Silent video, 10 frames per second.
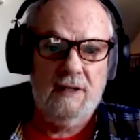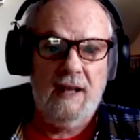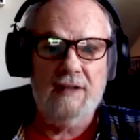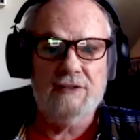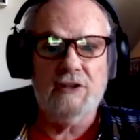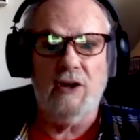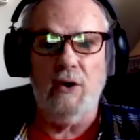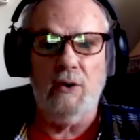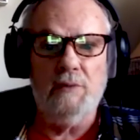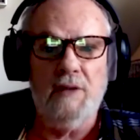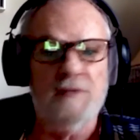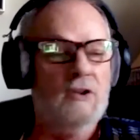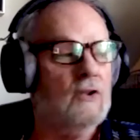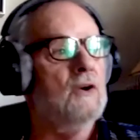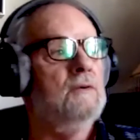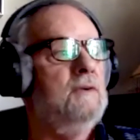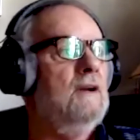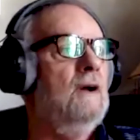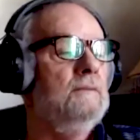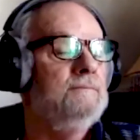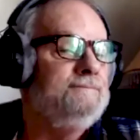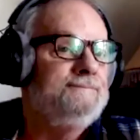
And so even though they're, you know,